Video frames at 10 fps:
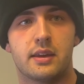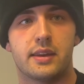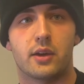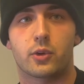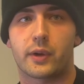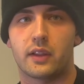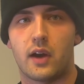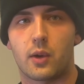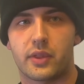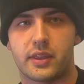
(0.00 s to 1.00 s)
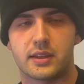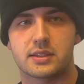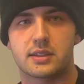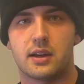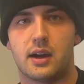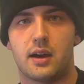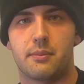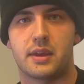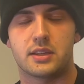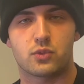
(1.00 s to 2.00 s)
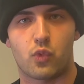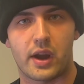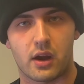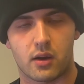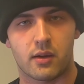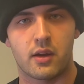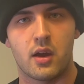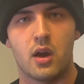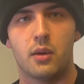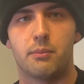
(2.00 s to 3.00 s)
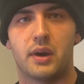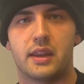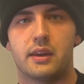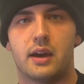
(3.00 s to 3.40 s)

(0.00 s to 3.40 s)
Now, going along with this, it is rare, but